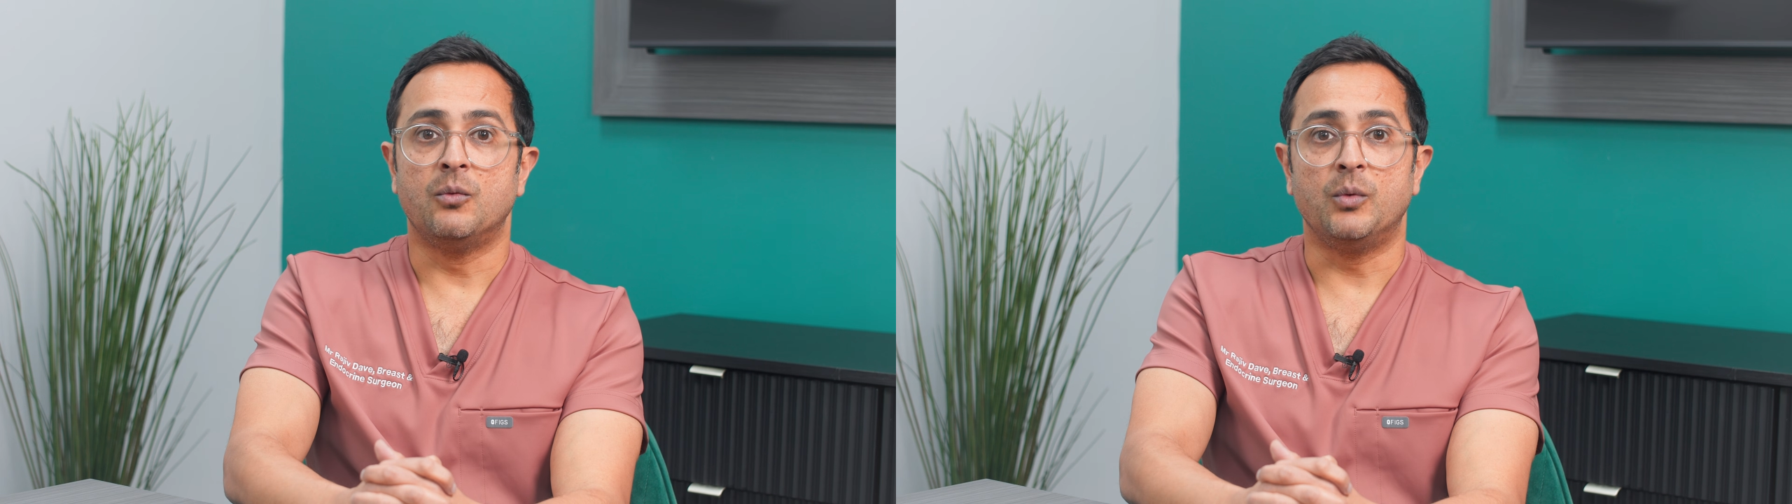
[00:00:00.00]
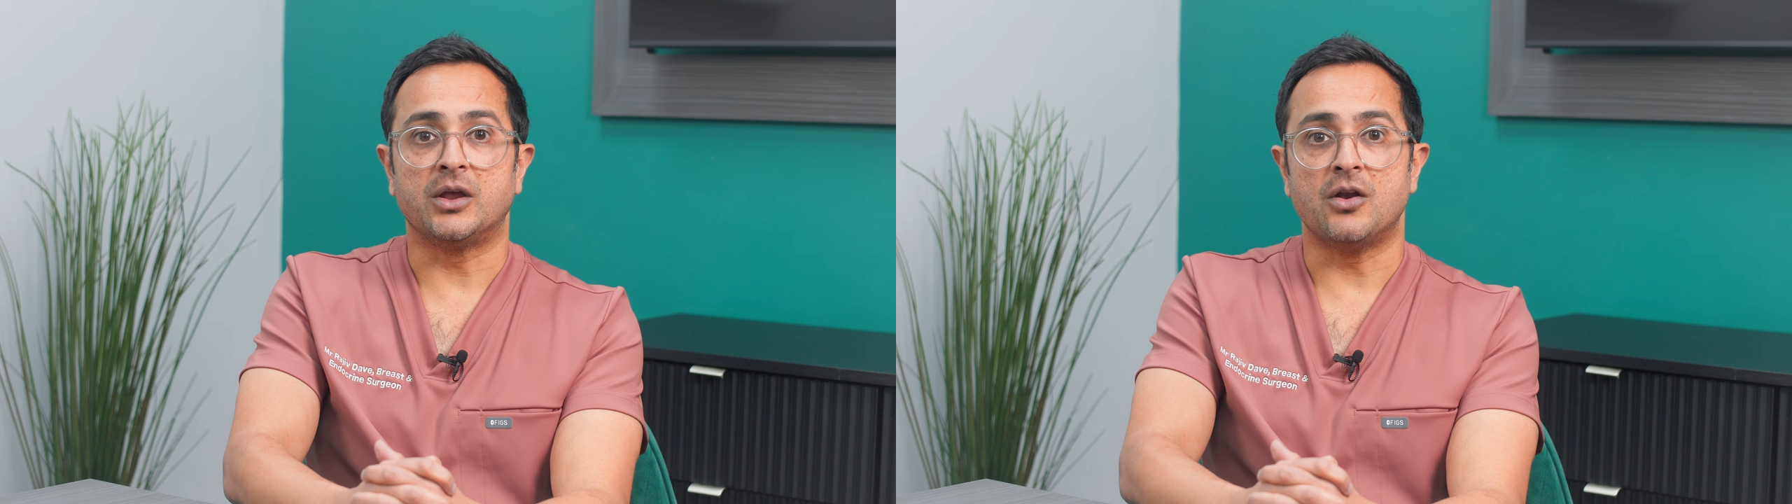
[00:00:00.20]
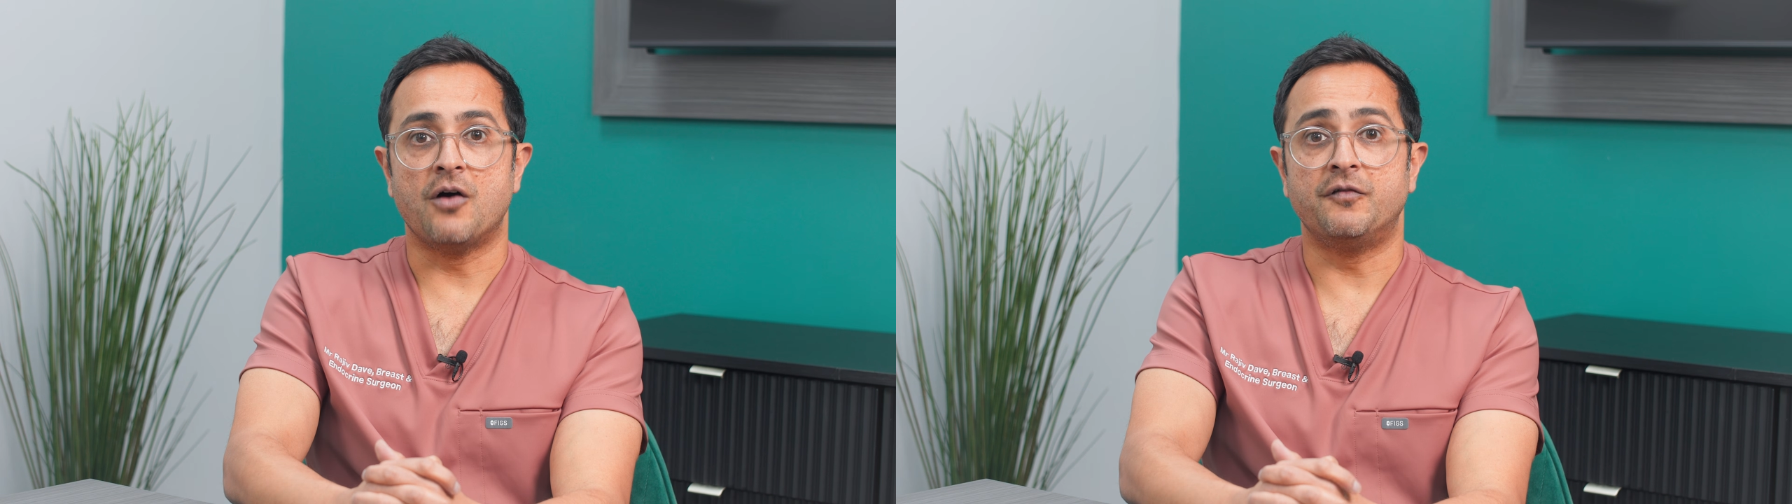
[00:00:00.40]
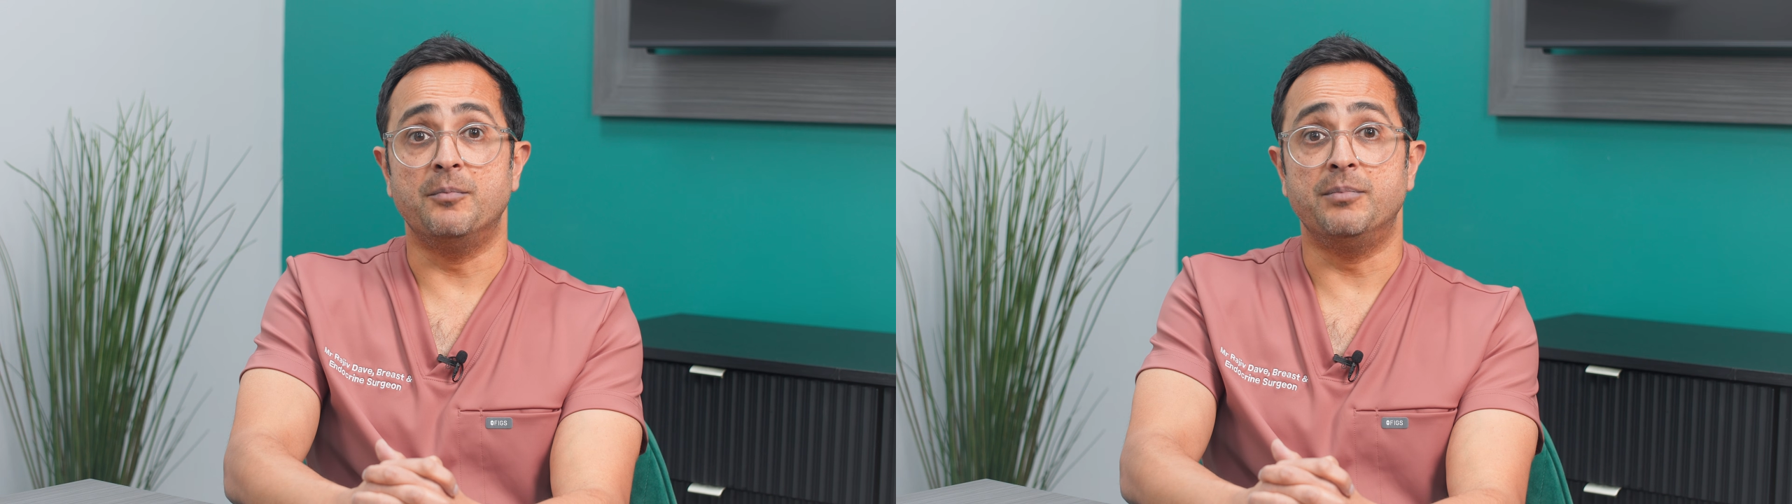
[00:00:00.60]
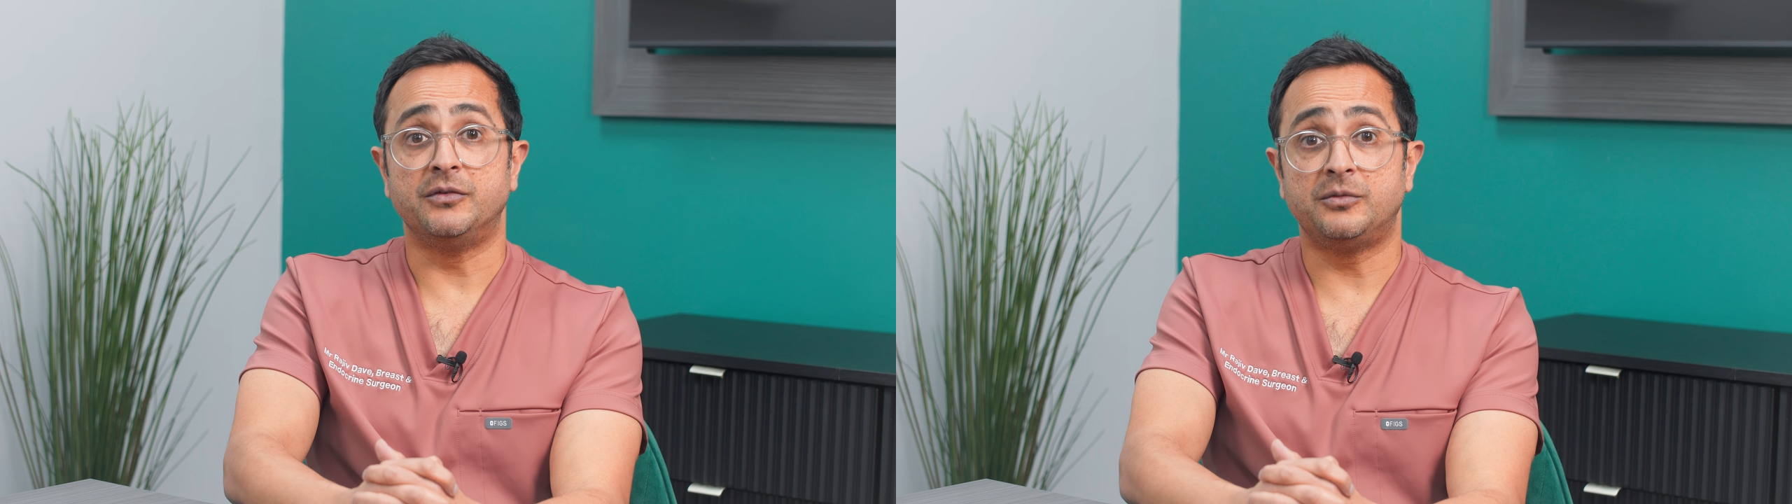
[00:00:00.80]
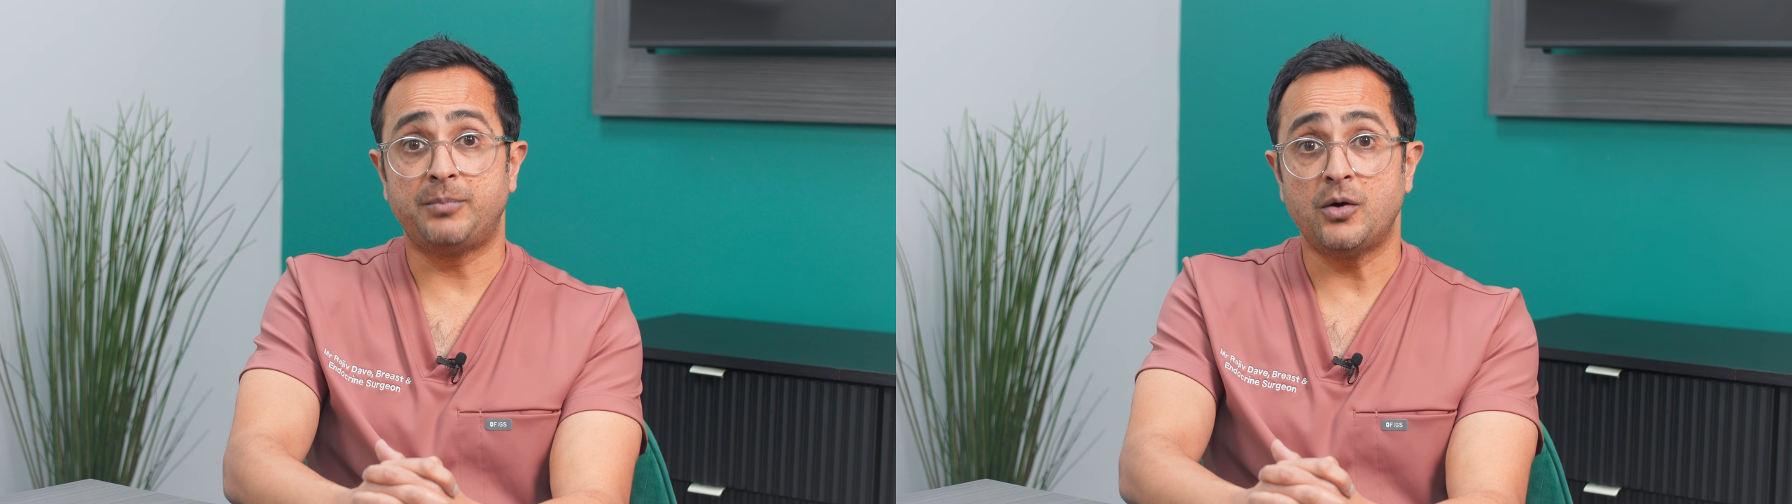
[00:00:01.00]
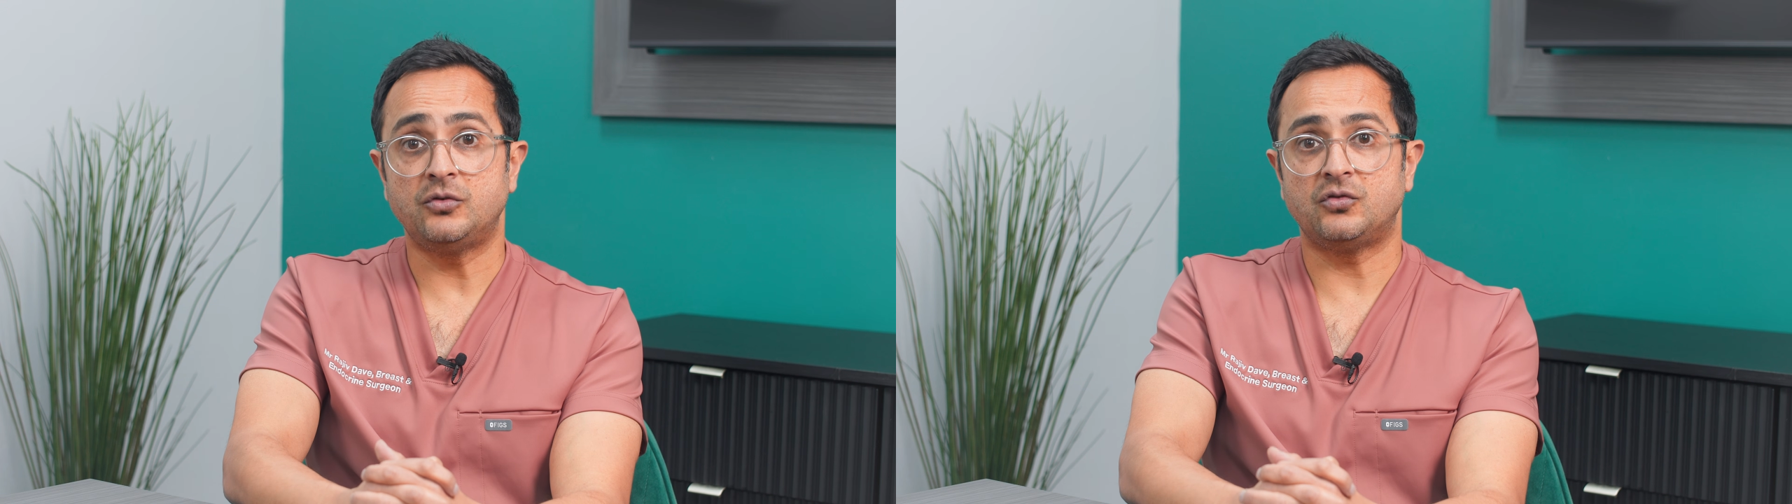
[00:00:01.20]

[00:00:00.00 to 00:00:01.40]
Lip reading: we can offer bespoke